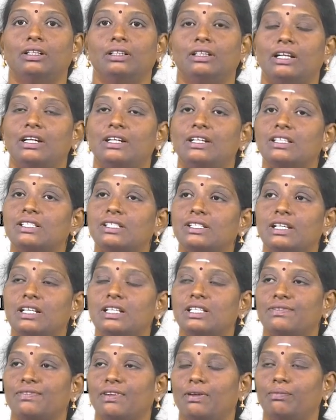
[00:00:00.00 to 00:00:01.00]
the
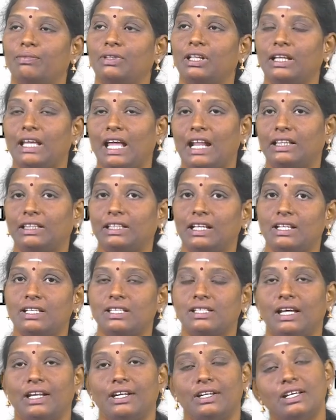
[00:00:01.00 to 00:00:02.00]
distance from the earth
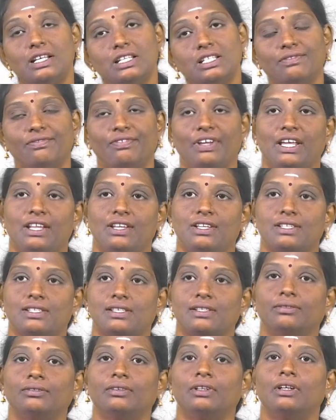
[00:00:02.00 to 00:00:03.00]
and sun is varies.